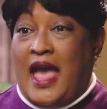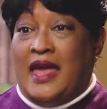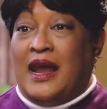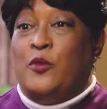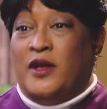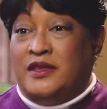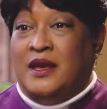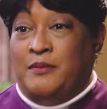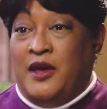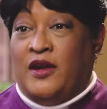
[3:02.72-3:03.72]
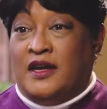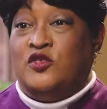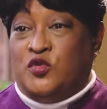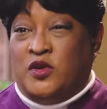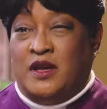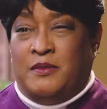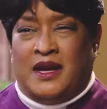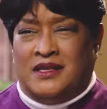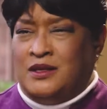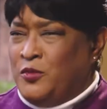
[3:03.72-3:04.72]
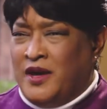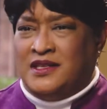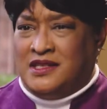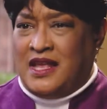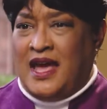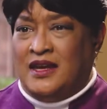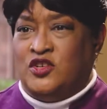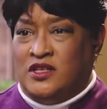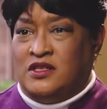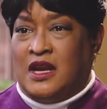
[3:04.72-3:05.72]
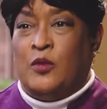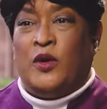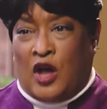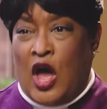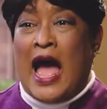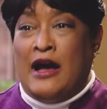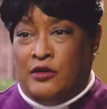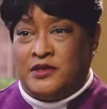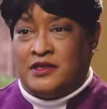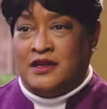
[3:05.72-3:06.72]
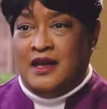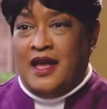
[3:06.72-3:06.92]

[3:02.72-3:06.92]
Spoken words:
and I want the American dream. And I said, what is that? And she said, I want a house.